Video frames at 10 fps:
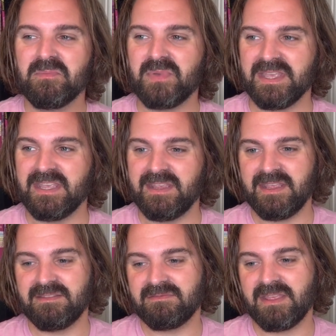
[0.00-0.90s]
but
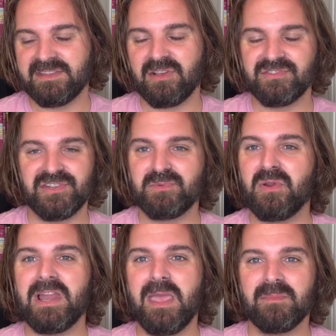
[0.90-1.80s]
his conscience
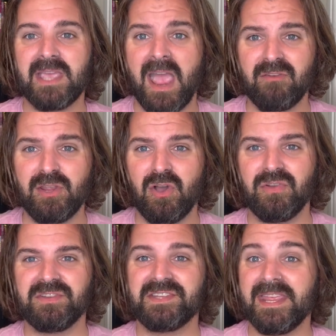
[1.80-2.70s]
won't let him carry
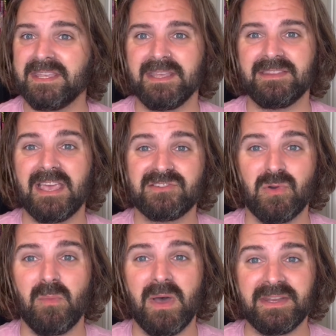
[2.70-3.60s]
on taking that sort
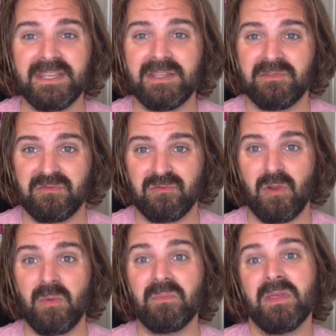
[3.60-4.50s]
of money
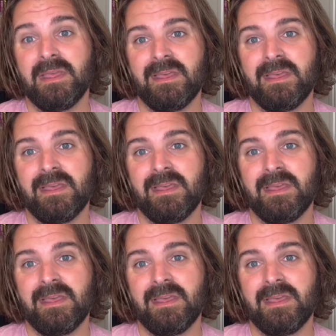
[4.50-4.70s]
from